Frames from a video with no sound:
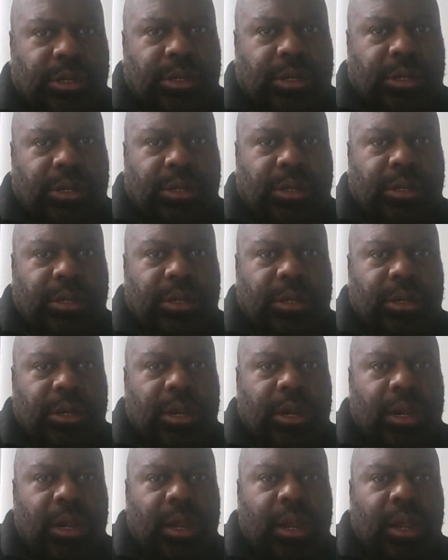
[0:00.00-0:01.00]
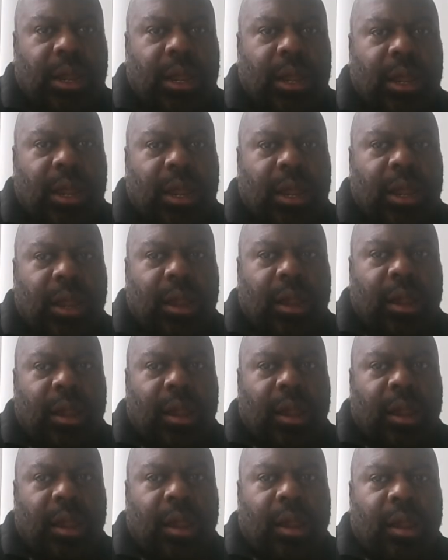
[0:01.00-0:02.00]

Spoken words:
[no speech]